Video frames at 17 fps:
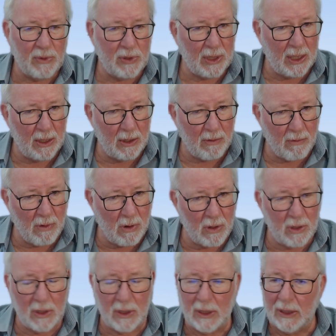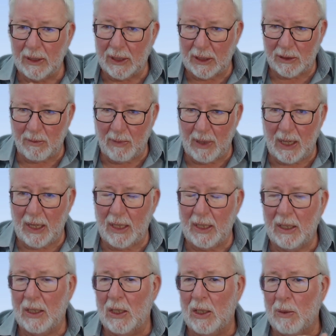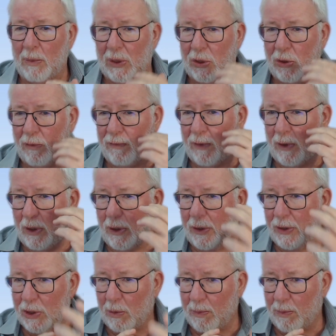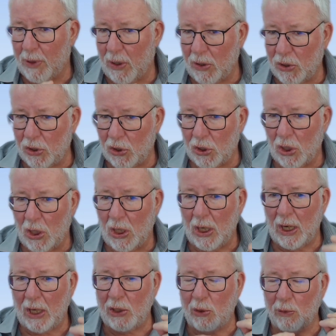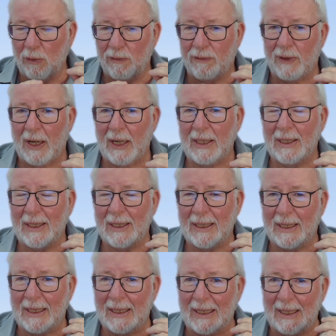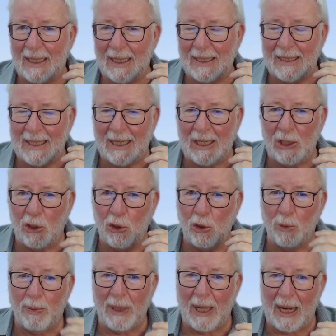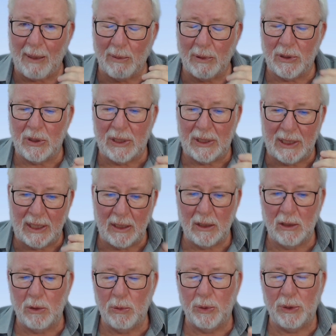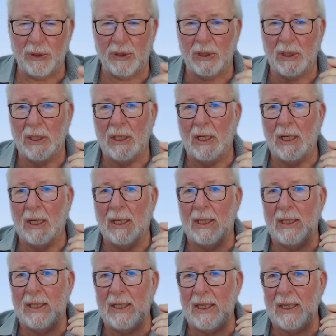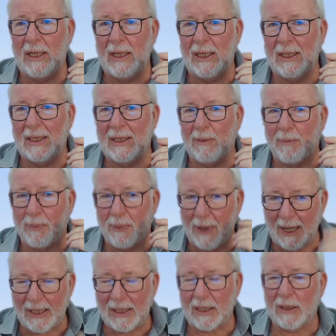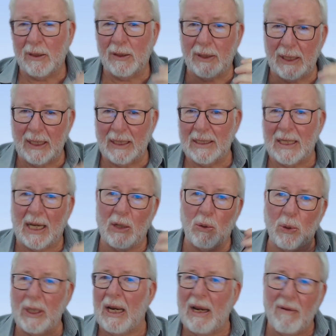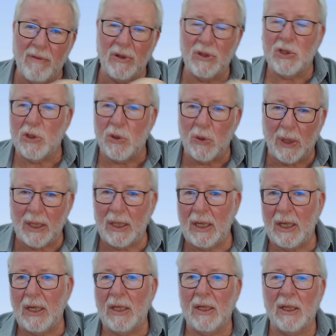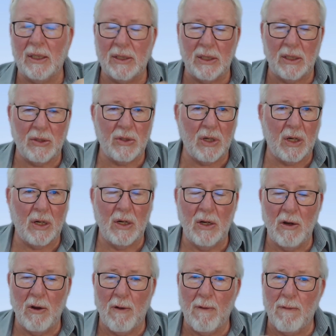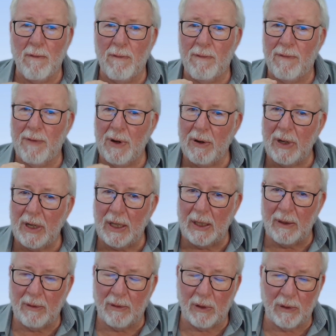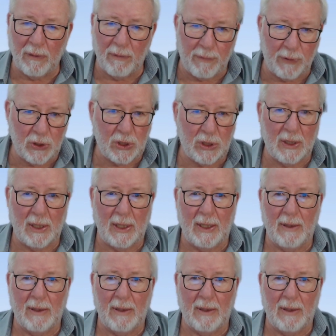you get it wrong, doesn't matter, but you follow this approach and you'll find that you'll be able to deal with the practical things like what evidence do I need, etc., very efficiently.